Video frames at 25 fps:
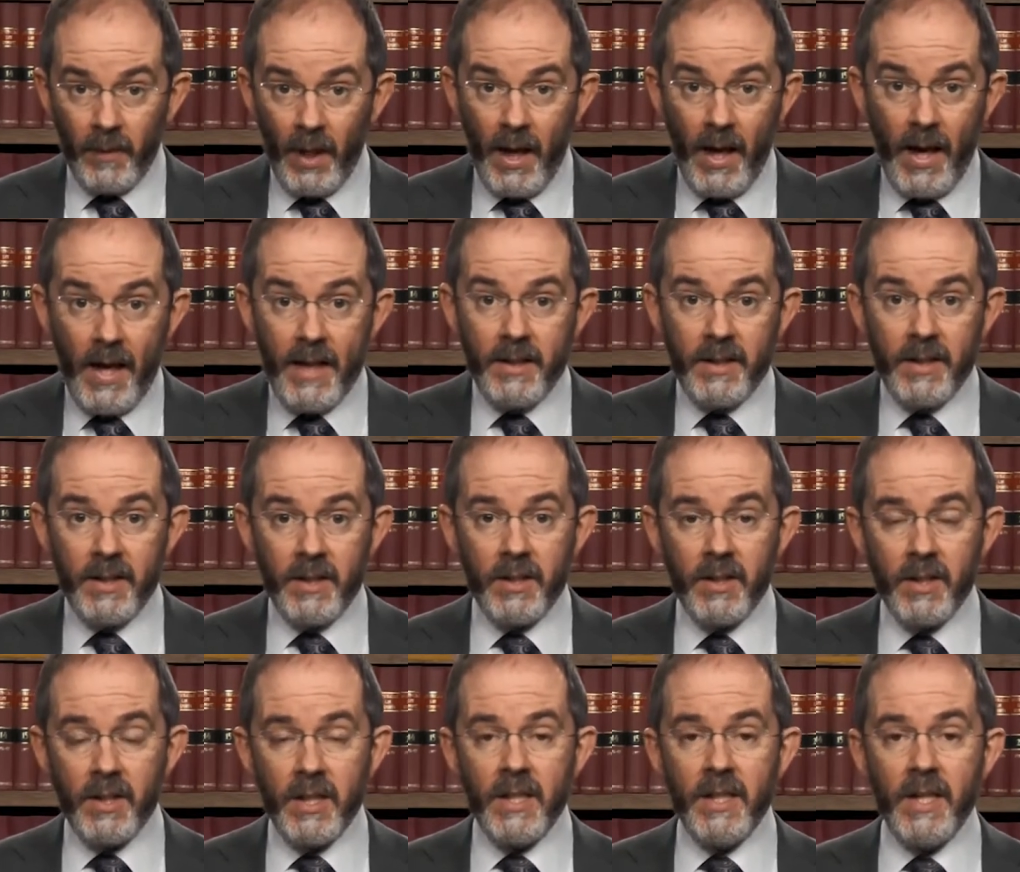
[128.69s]
And
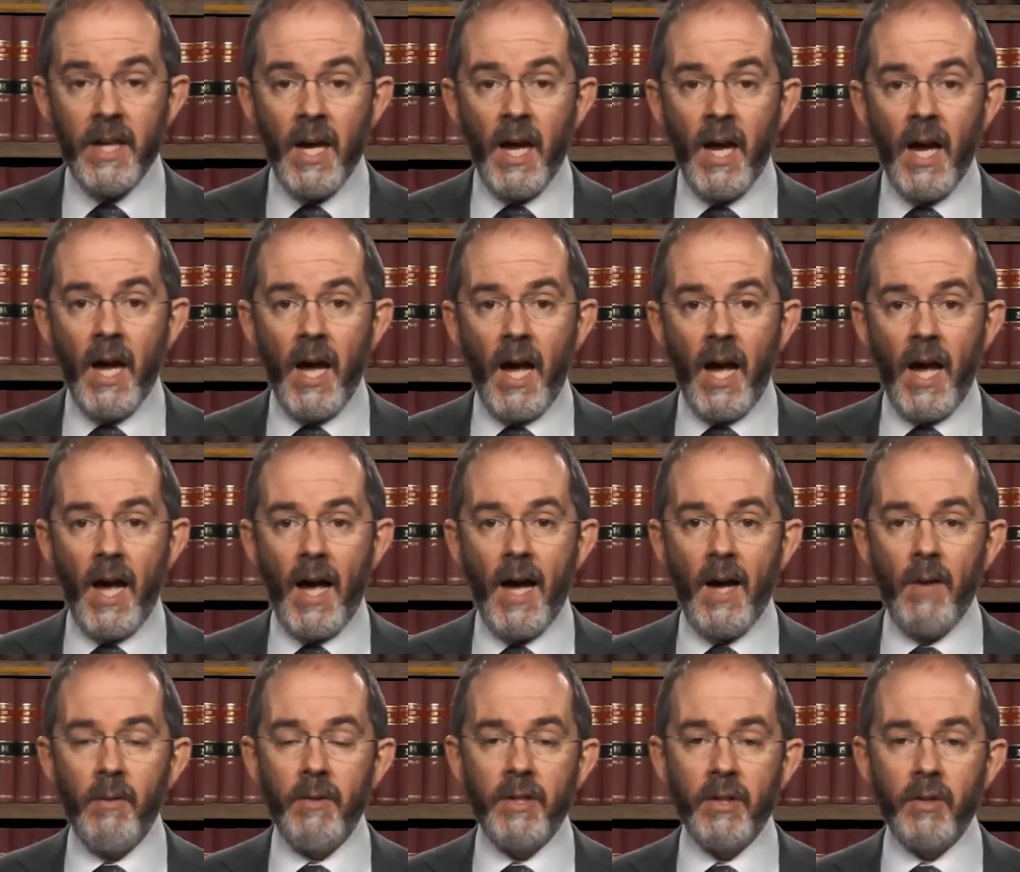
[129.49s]
indeed,
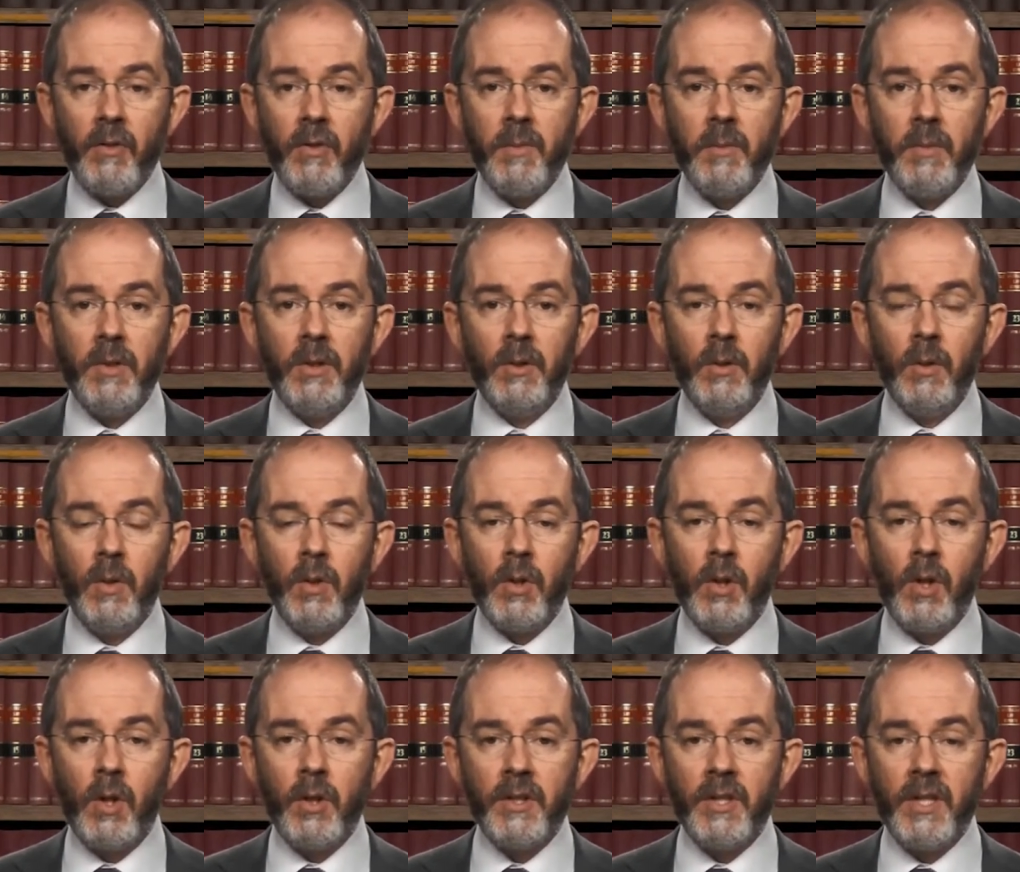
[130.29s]
how in a criminal law
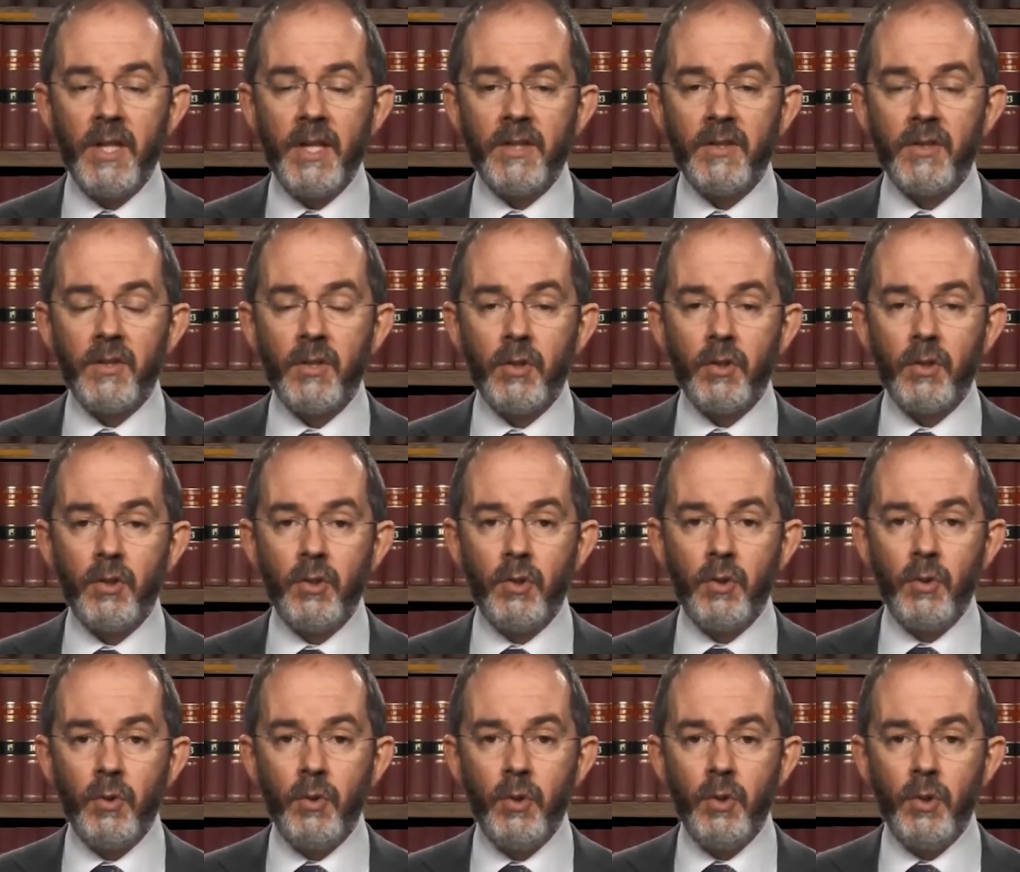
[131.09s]
context
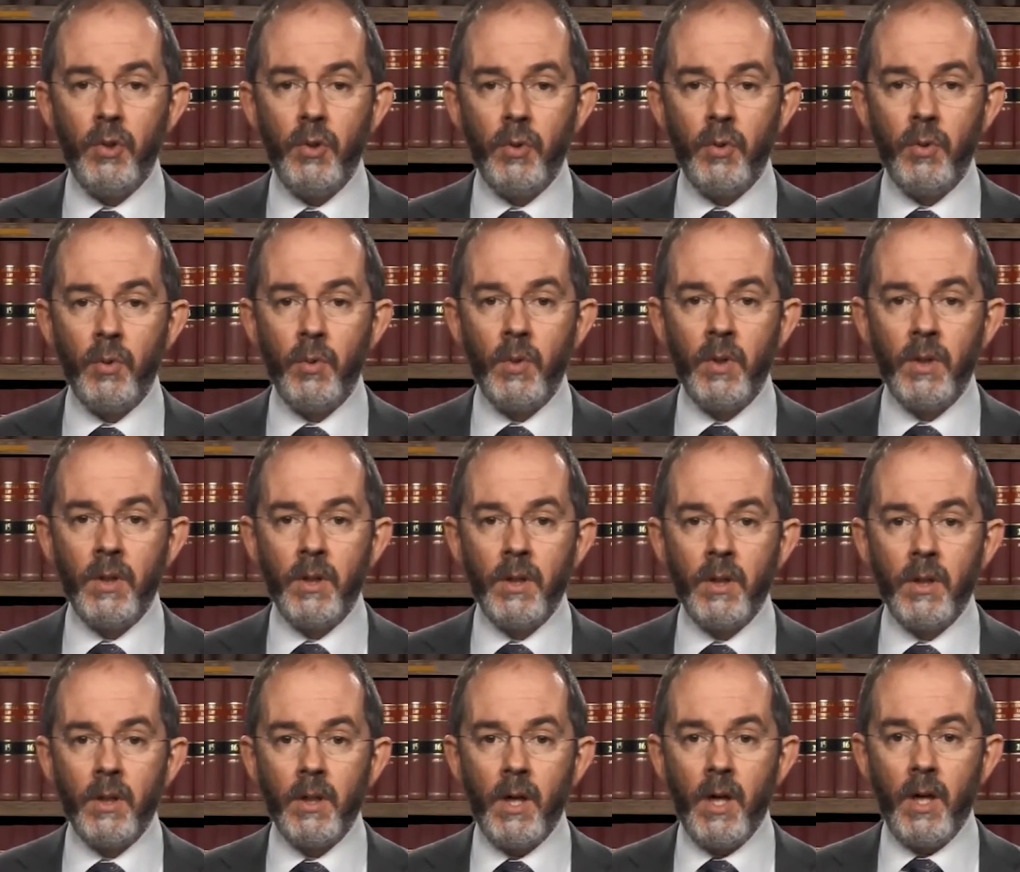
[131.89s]
do you
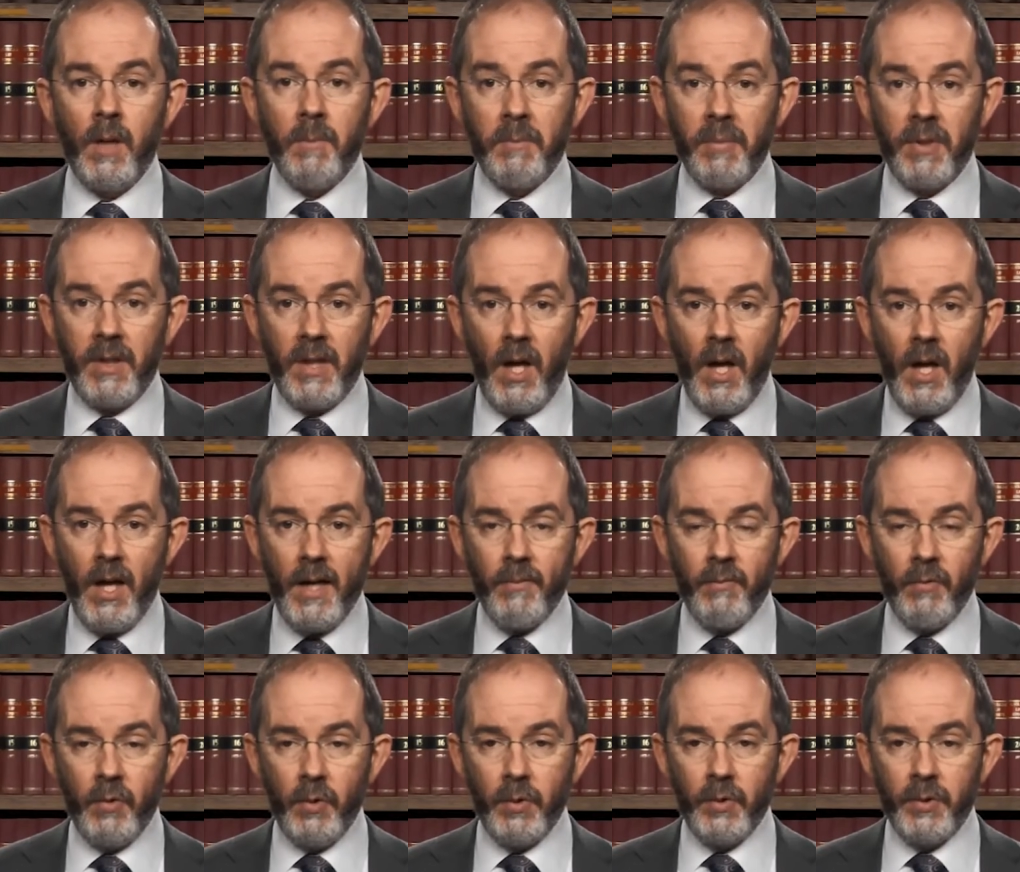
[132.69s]
apply
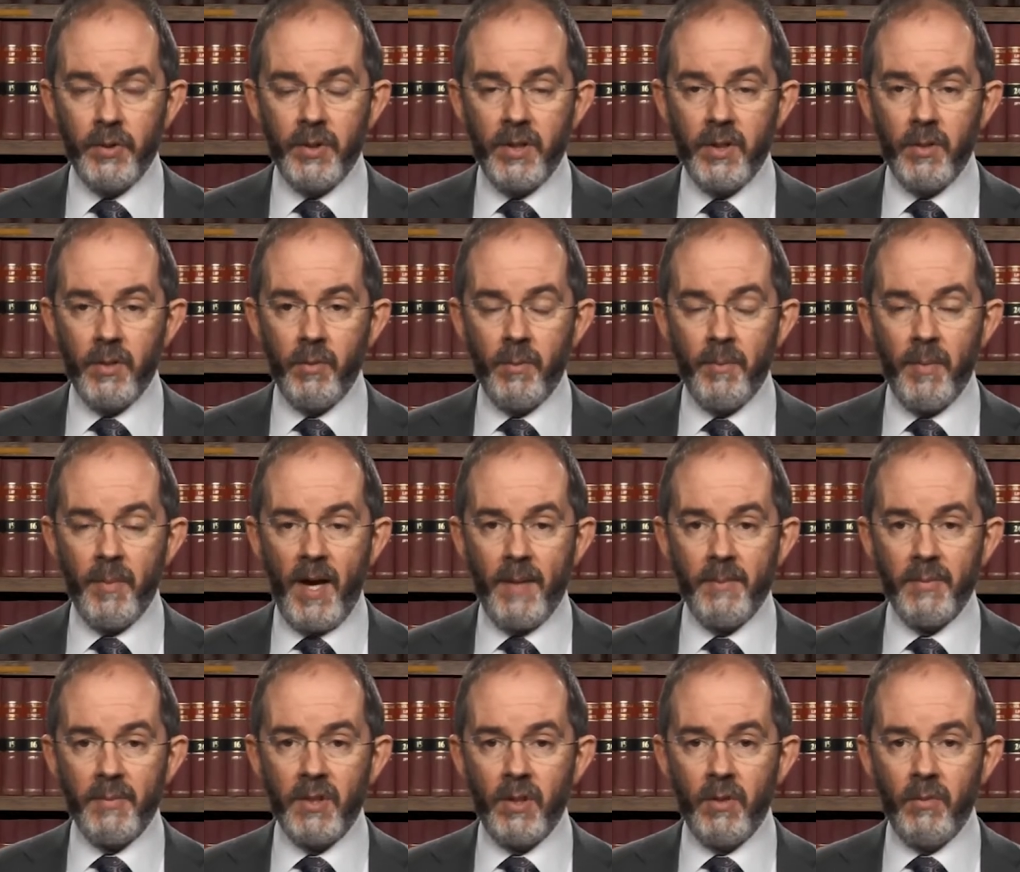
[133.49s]
rules that were
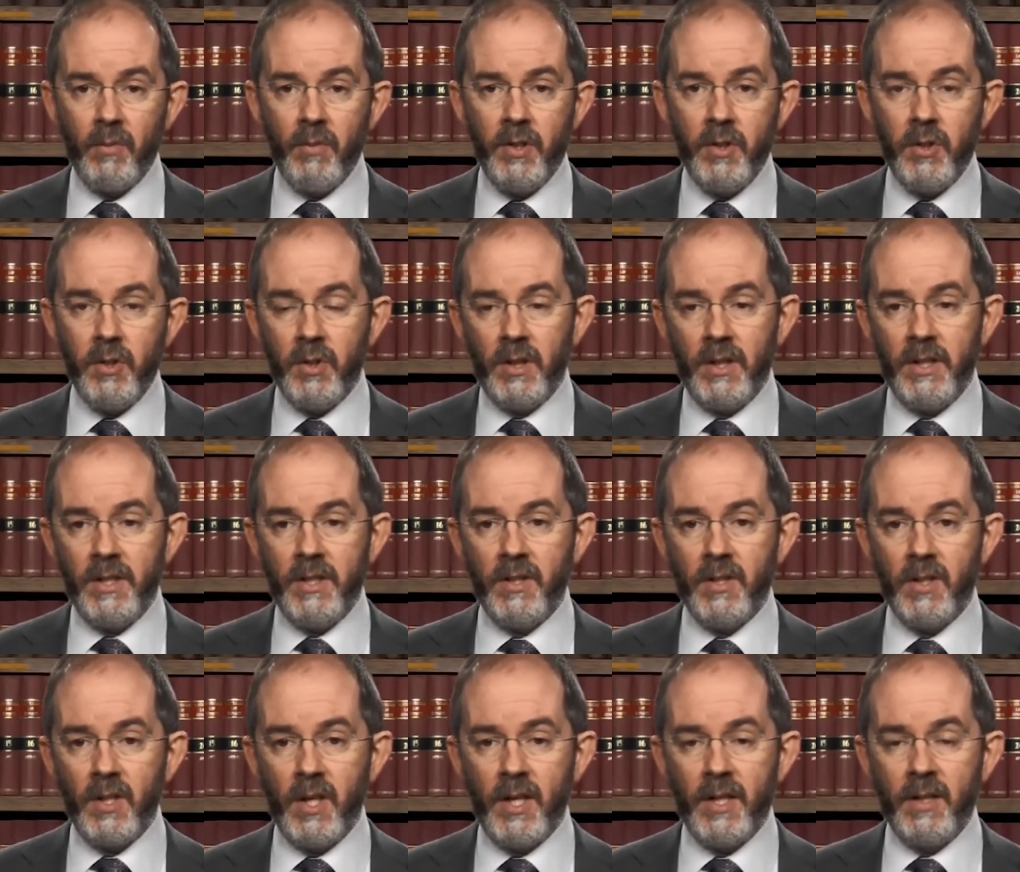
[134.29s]
perhaps originally
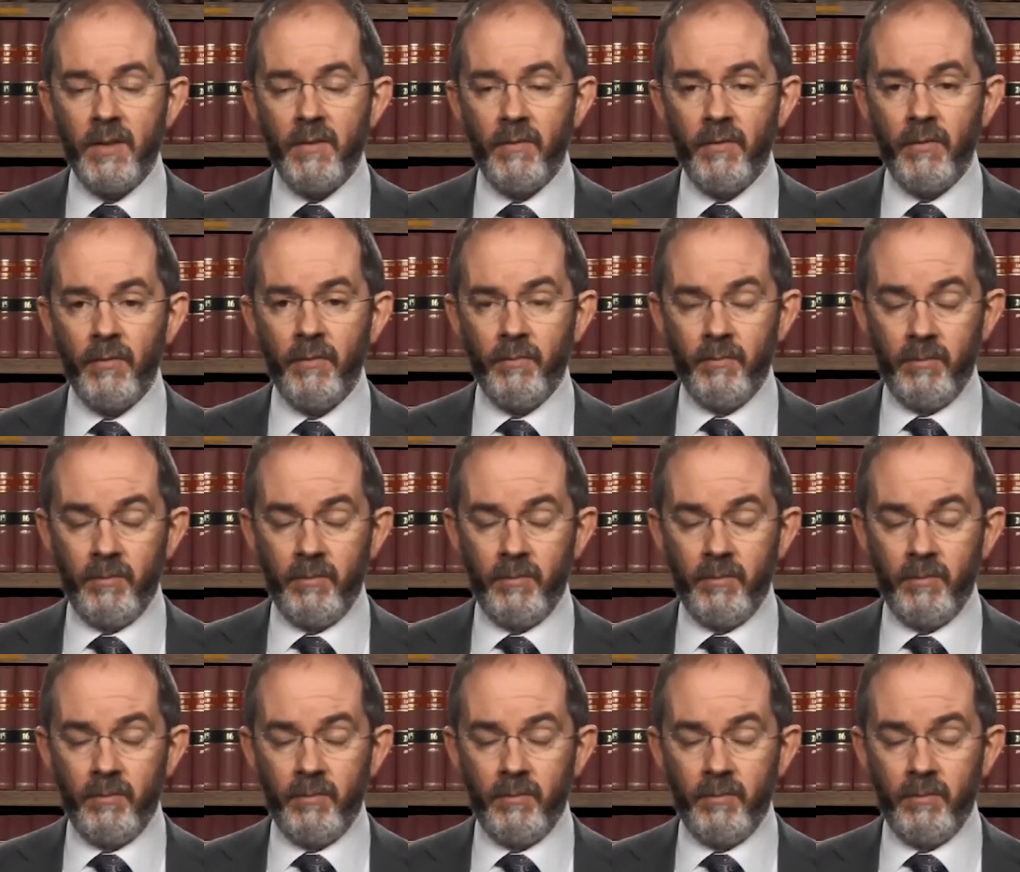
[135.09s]
designed